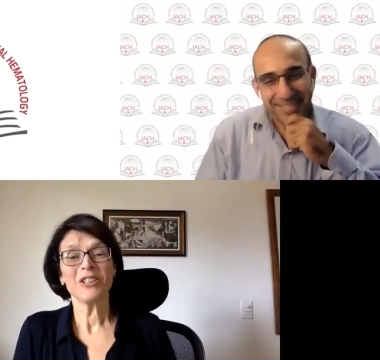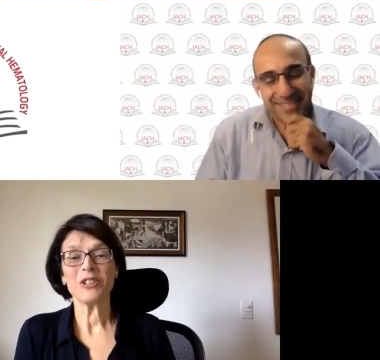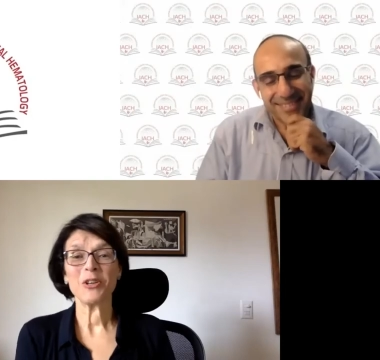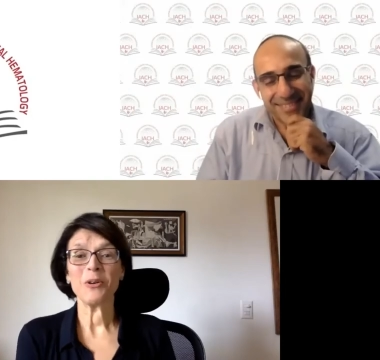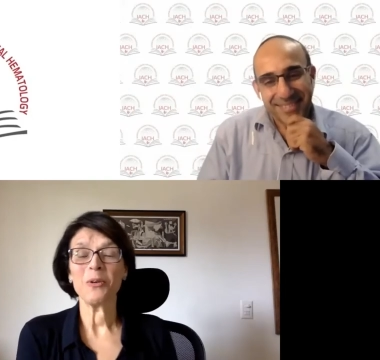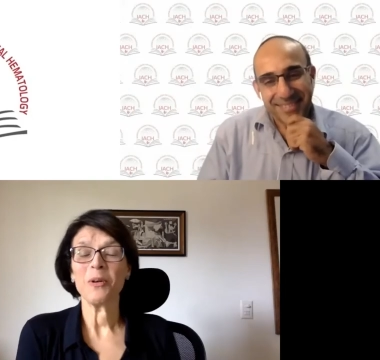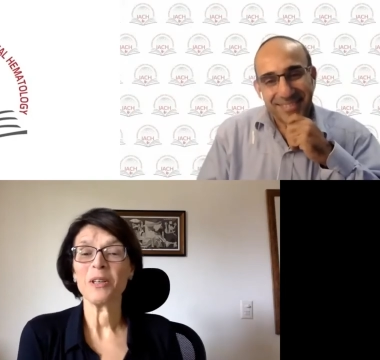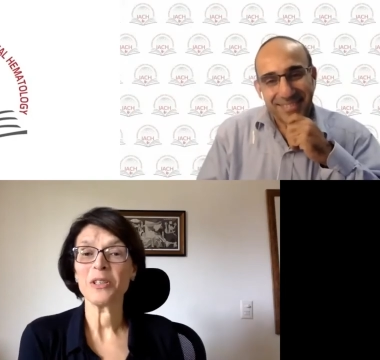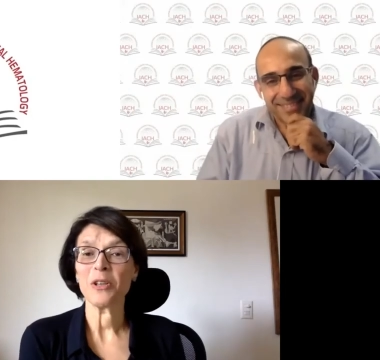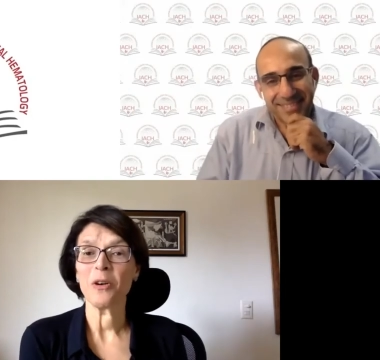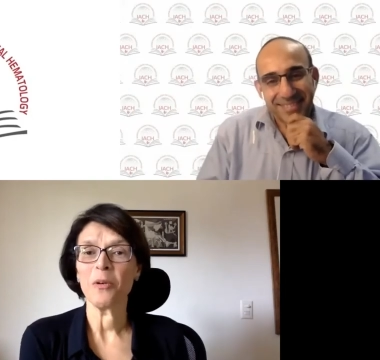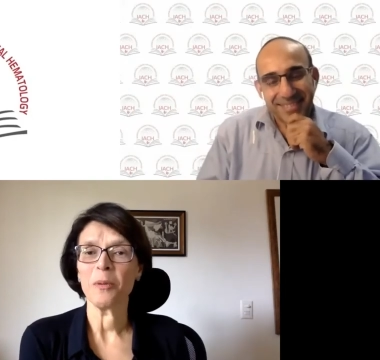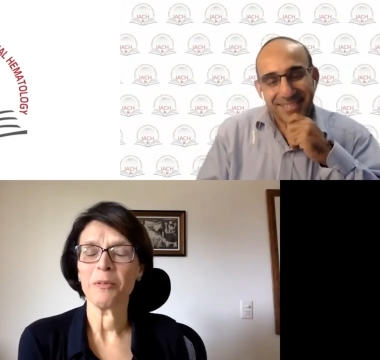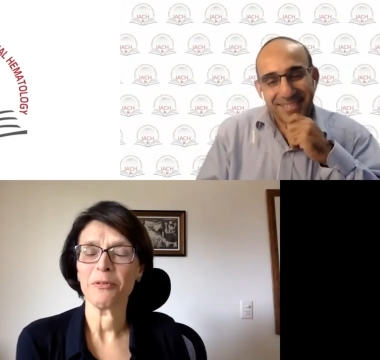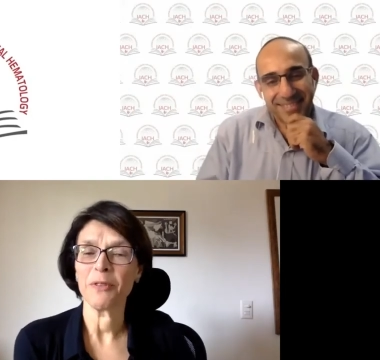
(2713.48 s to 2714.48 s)
Speaker 1: so,
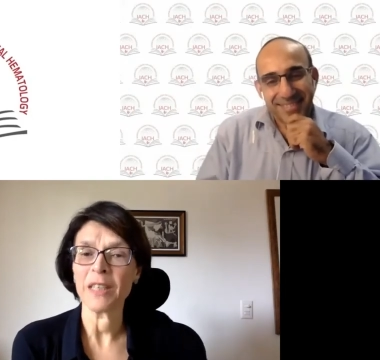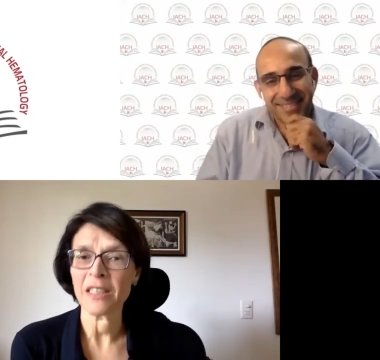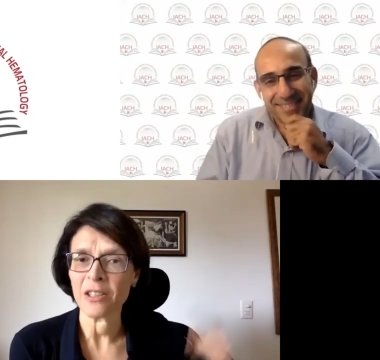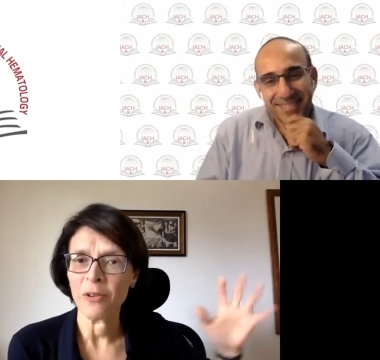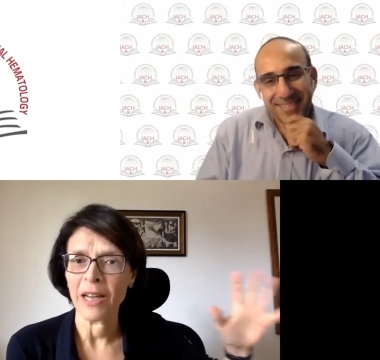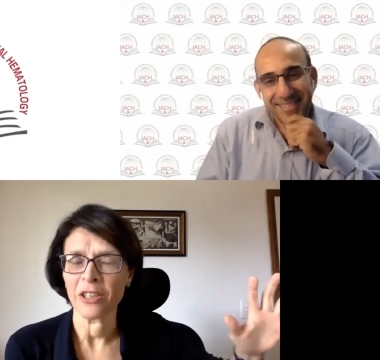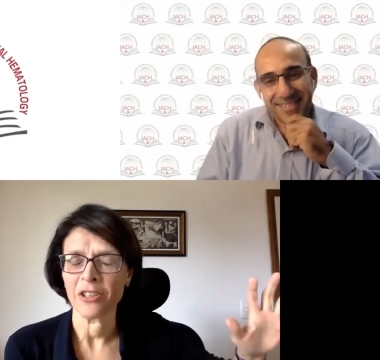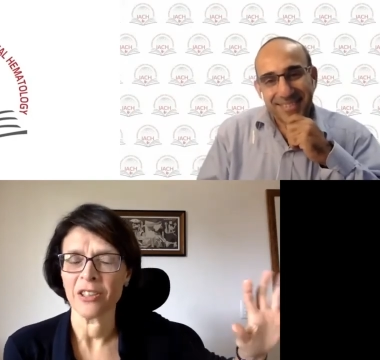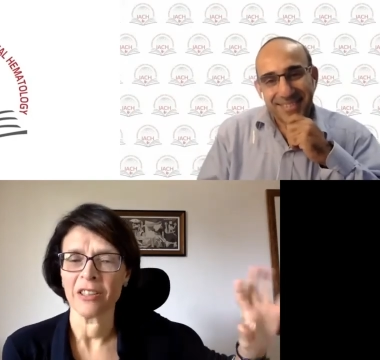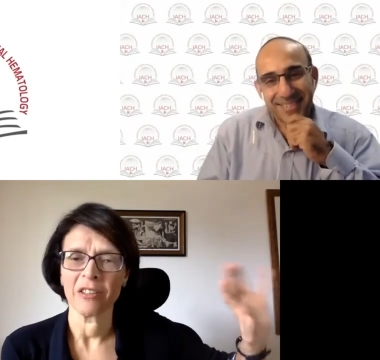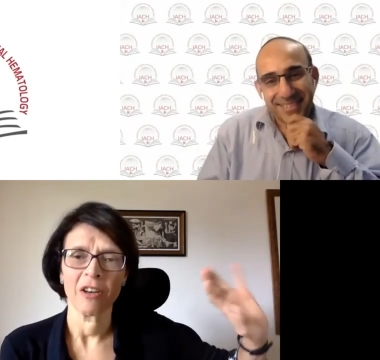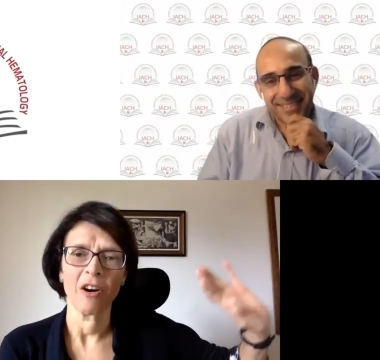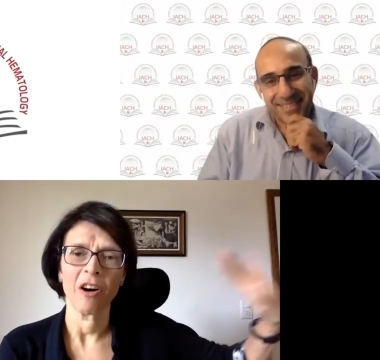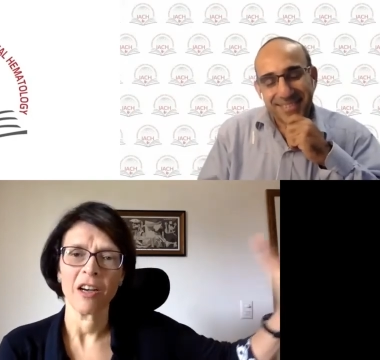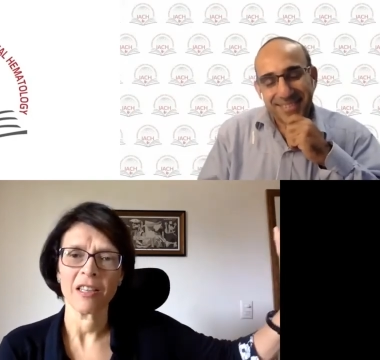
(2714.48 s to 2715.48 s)
so first question,
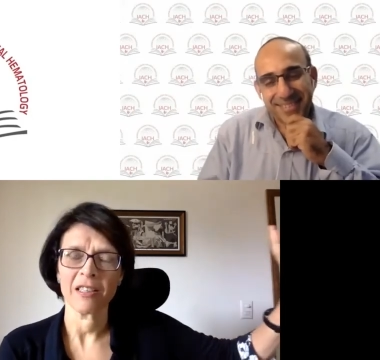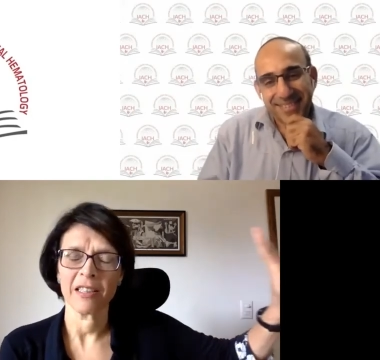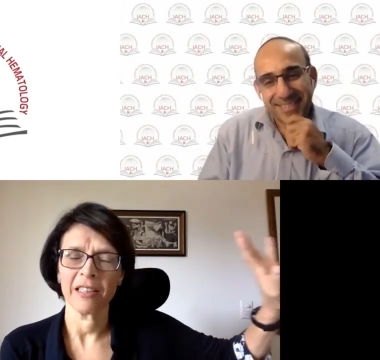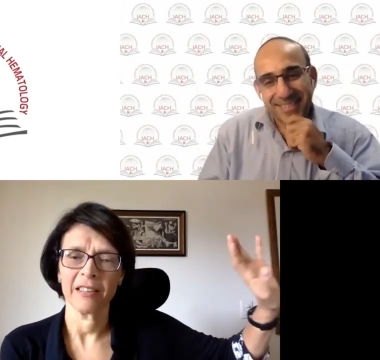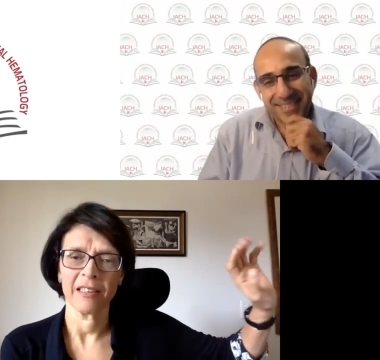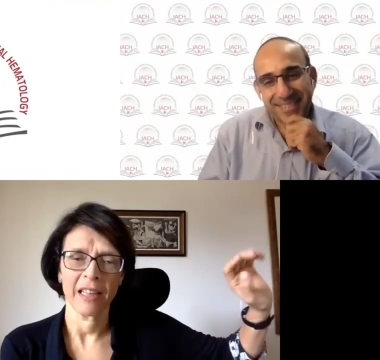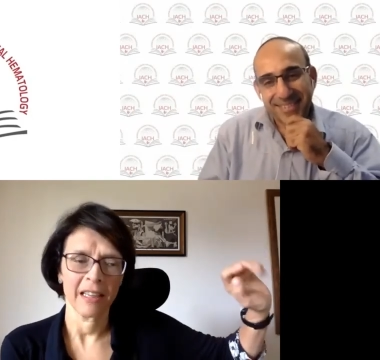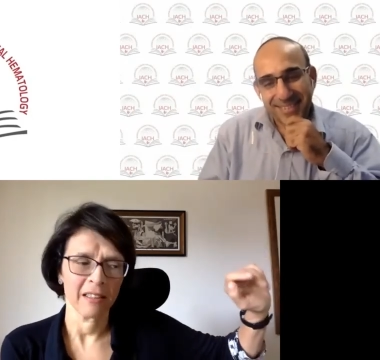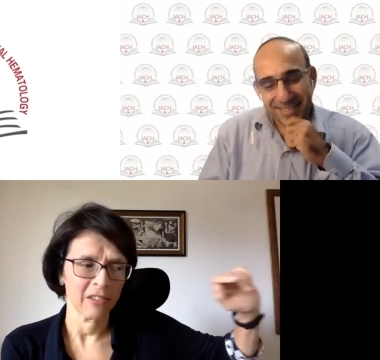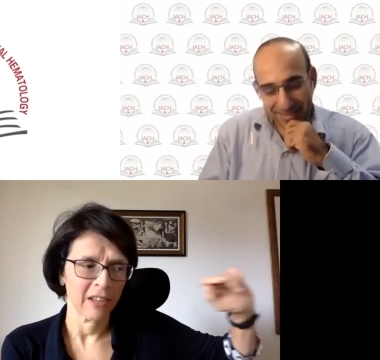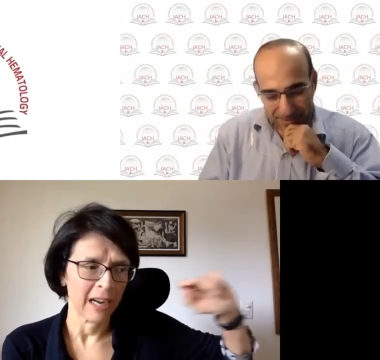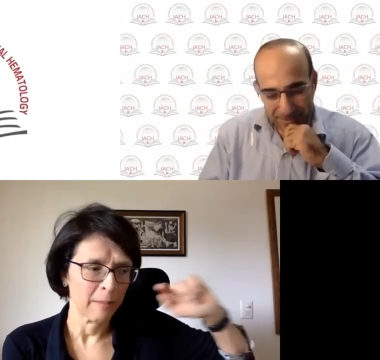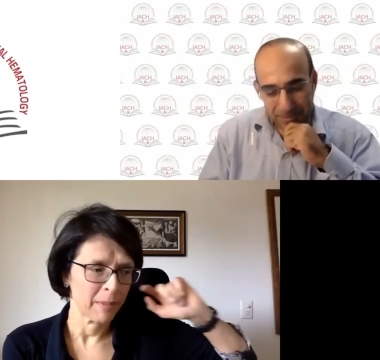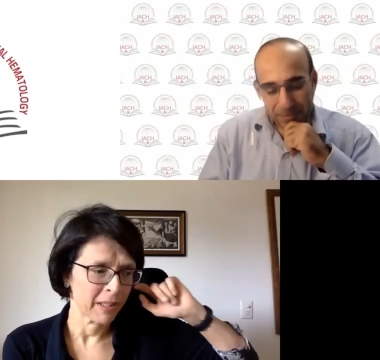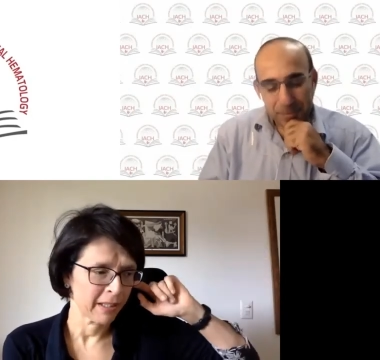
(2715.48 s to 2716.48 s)
horse and, and
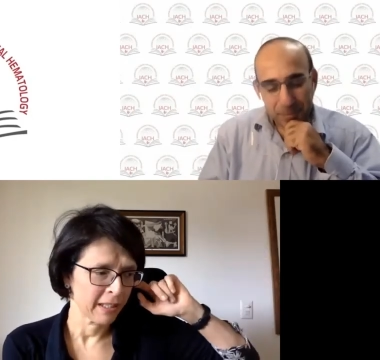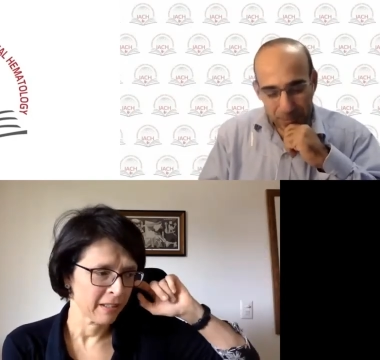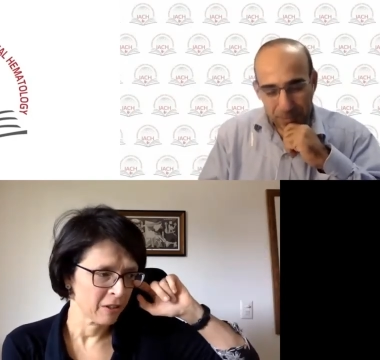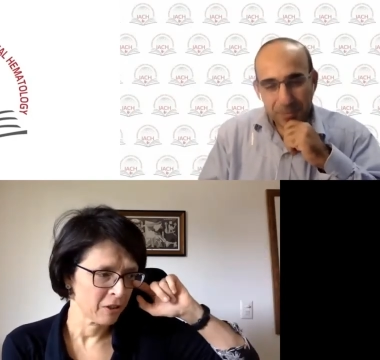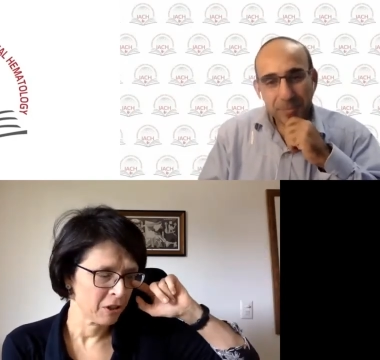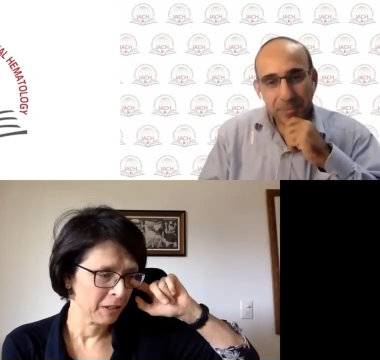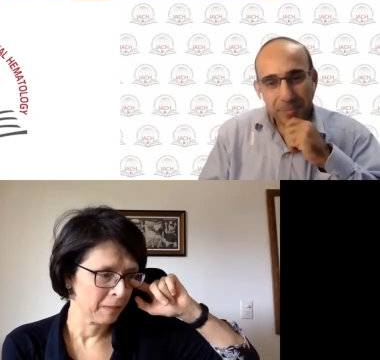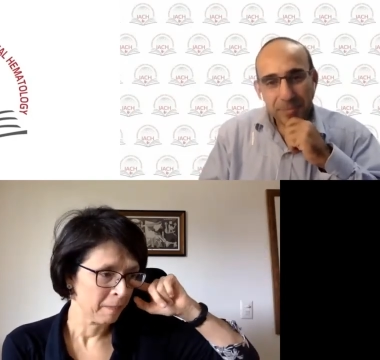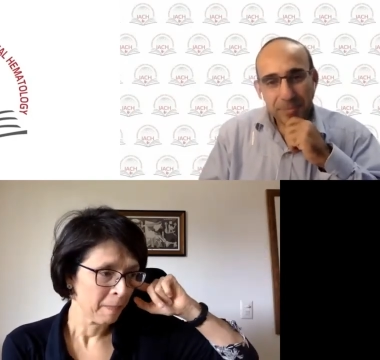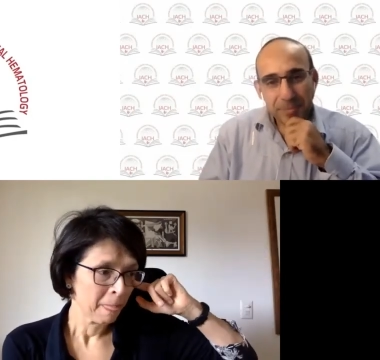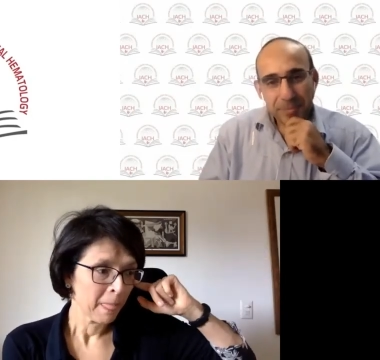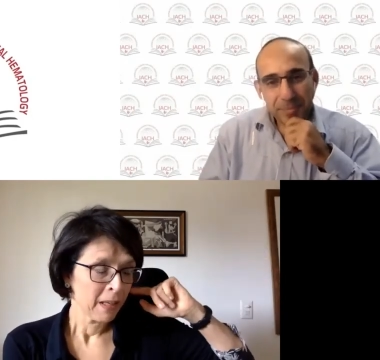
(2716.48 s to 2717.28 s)
rabbit ATG.